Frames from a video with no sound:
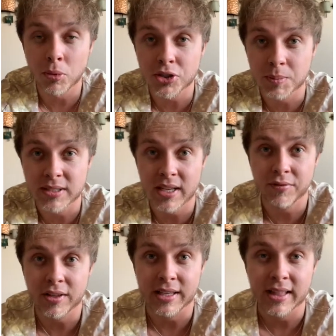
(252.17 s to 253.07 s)

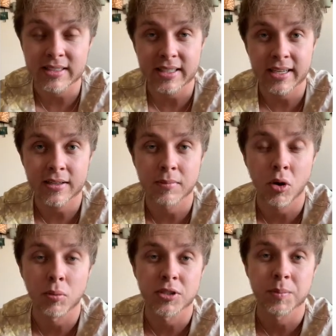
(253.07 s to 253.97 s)
specifically, let's get into the
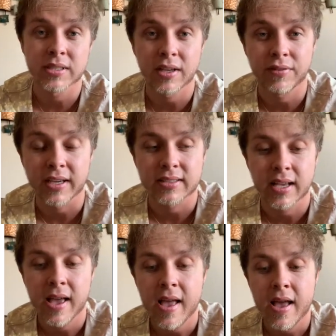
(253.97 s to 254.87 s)
mobile specifics.
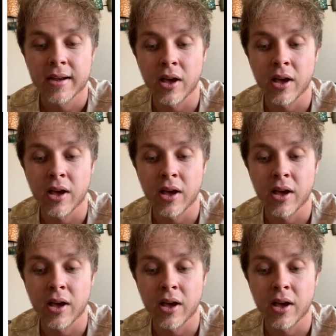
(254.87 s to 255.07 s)
Now,